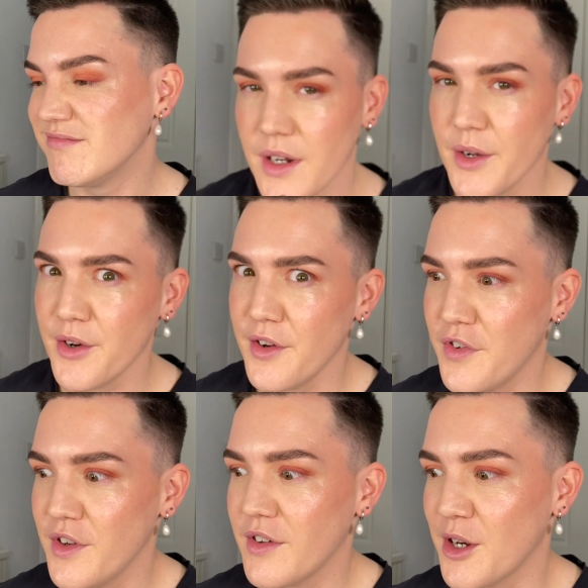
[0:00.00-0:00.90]
I don't know if
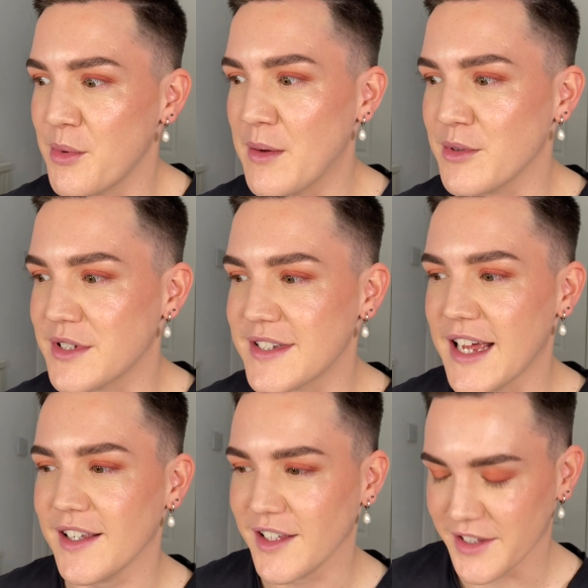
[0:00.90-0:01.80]
you're going to be able to
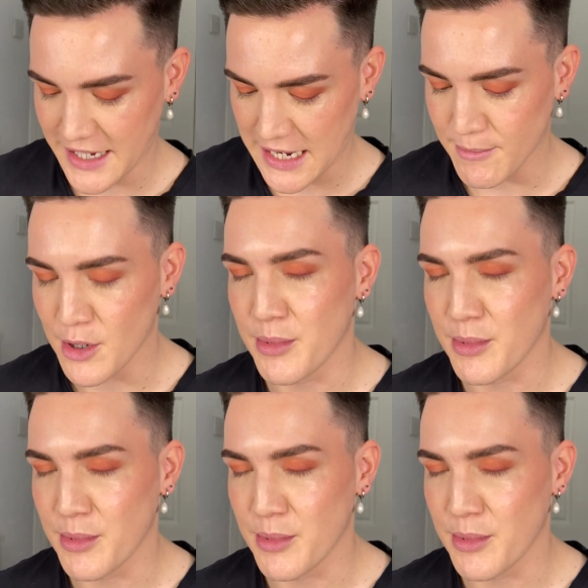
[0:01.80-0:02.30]
tell on the camera,